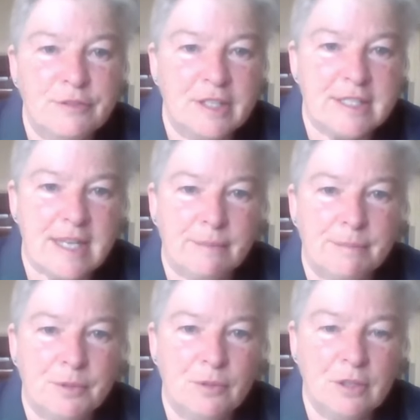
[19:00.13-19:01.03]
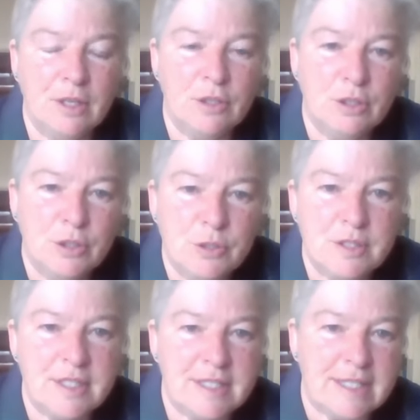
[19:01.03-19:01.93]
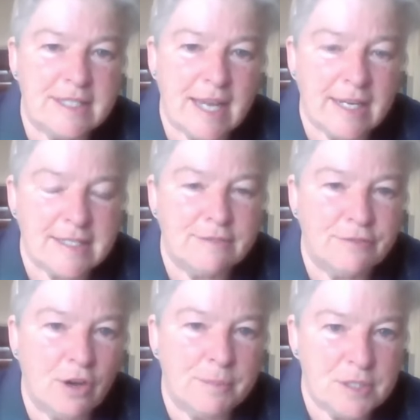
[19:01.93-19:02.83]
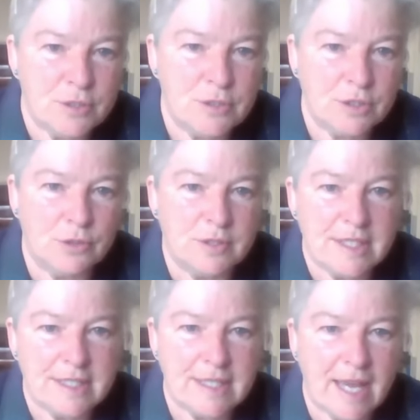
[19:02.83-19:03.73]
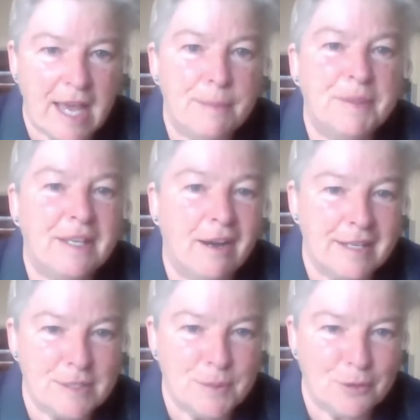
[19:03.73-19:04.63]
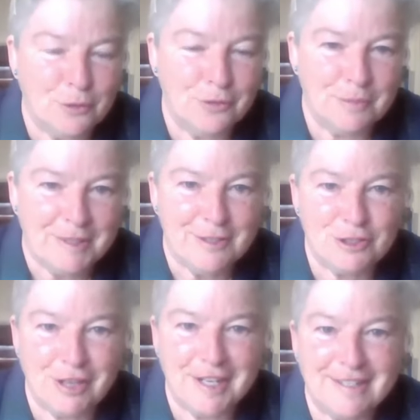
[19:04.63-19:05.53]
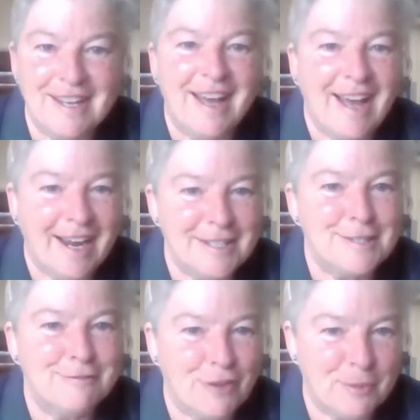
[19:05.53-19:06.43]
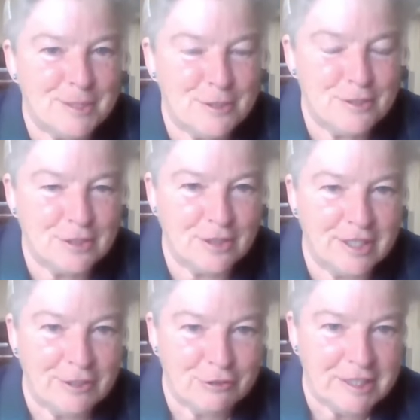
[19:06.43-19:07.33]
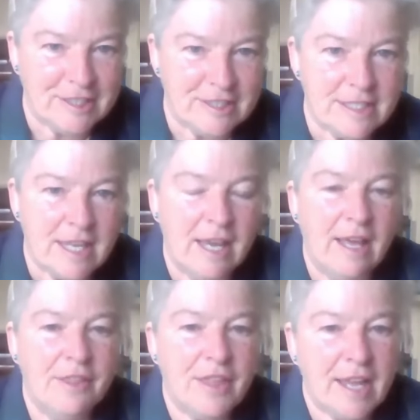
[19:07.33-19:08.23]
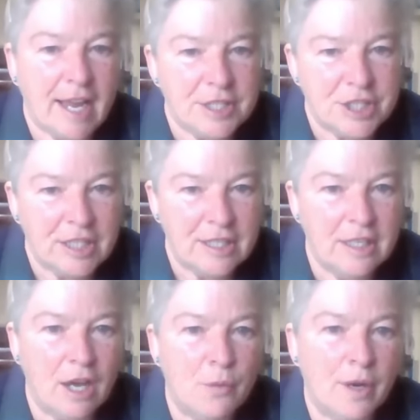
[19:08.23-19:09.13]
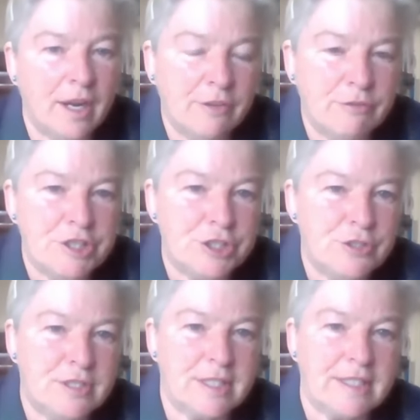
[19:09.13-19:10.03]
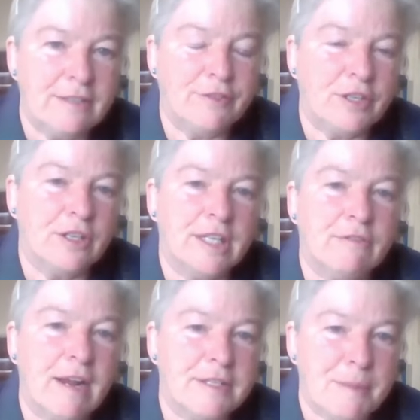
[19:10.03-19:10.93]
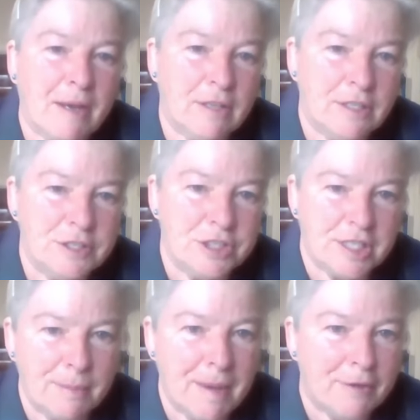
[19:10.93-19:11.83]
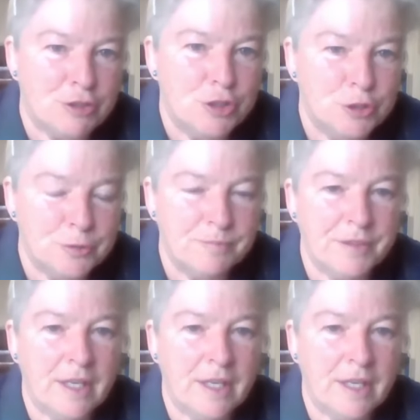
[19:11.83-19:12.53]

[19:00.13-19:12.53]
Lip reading: for example, loses its active pharmaceuticals, its APIs, we call them in the trade, active pharmaceutical ingredients. They actually lower and reduce significantly around about lunchtime, about noon.